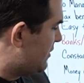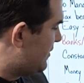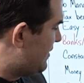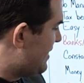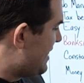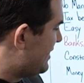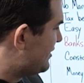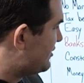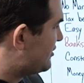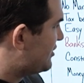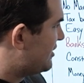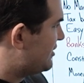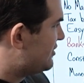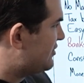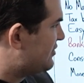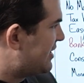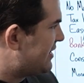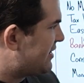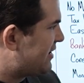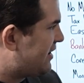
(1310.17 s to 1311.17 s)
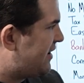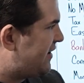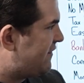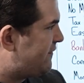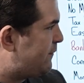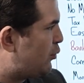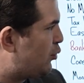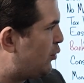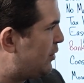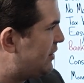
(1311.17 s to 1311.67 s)
Last set
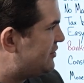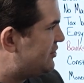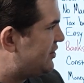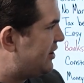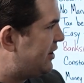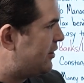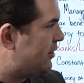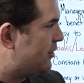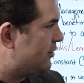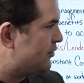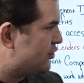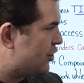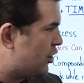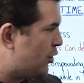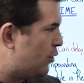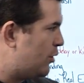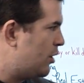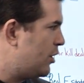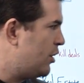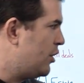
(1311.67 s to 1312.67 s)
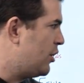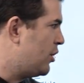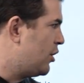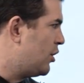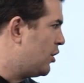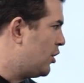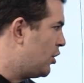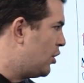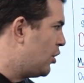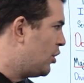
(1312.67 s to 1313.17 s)
of points here. So
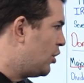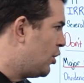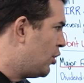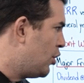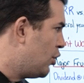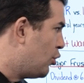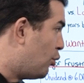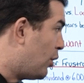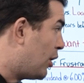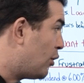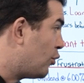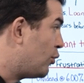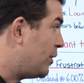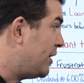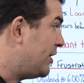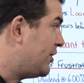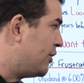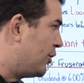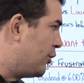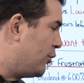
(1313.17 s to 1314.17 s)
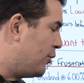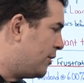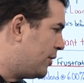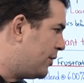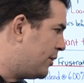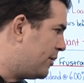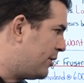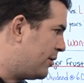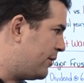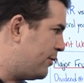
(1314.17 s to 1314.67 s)
what we do
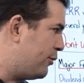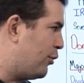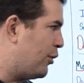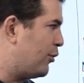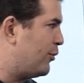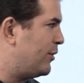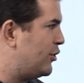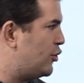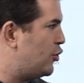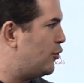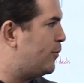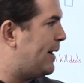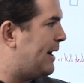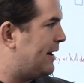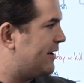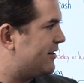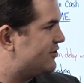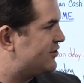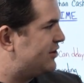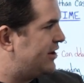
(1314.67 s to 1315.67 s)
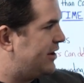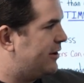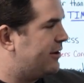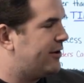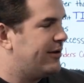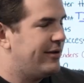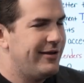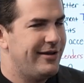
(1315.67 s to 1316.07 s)
policy.